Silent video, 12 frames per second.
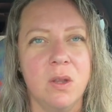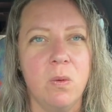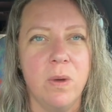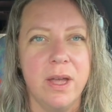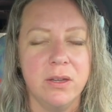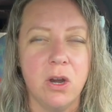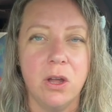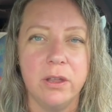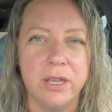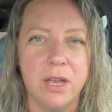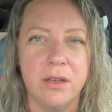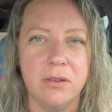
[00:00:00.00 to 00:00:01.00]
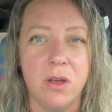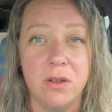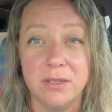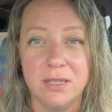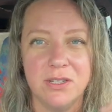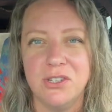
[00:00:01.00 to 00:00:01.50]
what Carl Jung
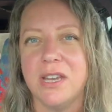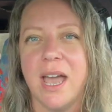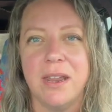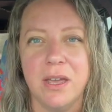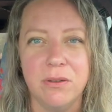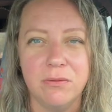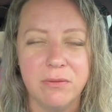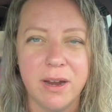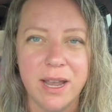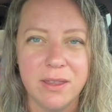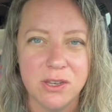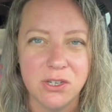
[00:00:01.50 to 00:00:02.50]
calls the shadow, right?